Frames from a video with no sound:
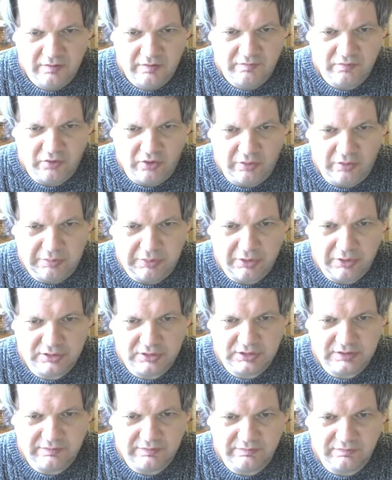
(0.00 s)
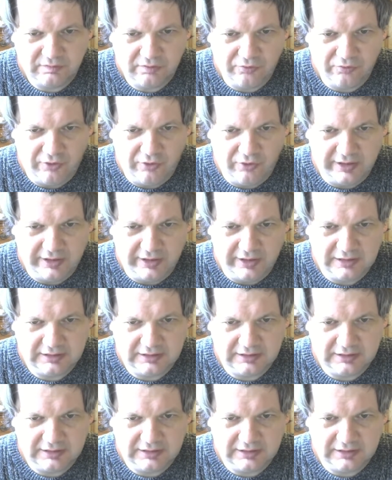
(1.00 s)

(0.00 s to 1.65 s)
for positive or